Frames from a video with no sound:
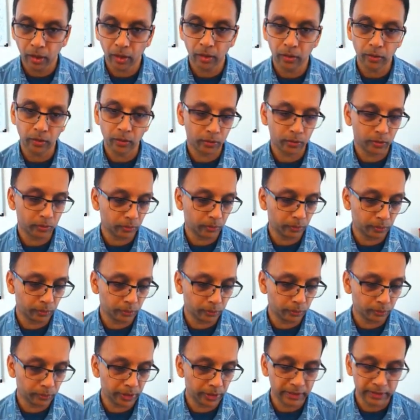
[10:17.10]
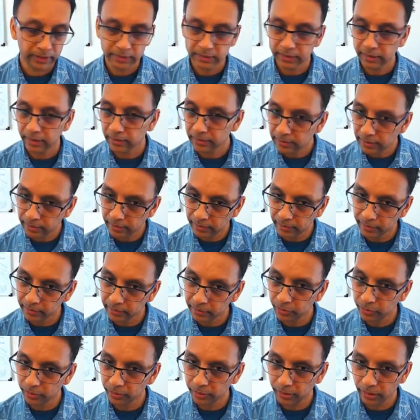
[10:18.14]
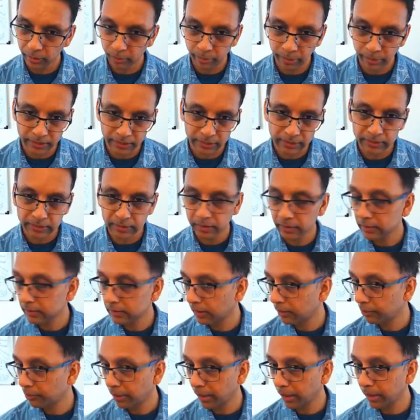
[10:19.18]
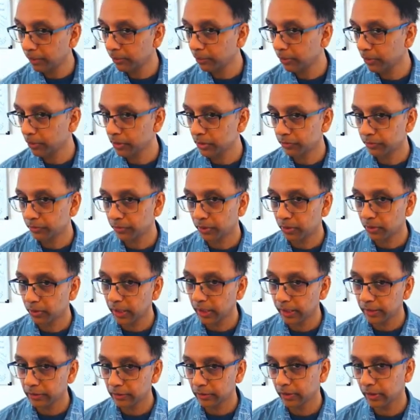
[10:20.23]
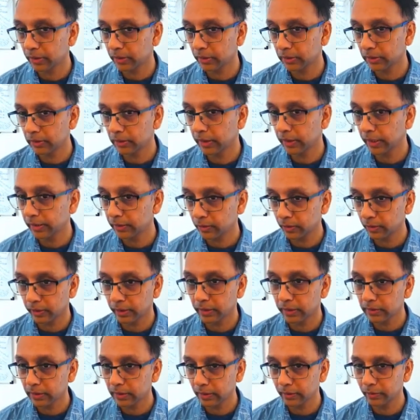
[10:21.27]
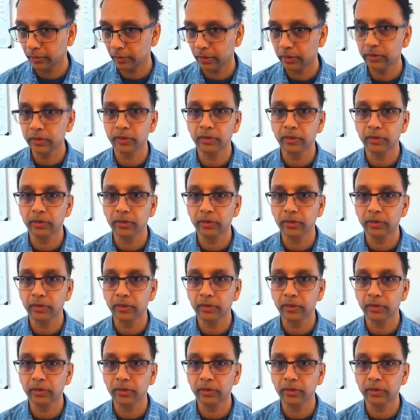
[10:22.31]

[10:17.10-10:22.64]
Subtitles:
Or would they still stick to their pencils and papers for sketching, etc.?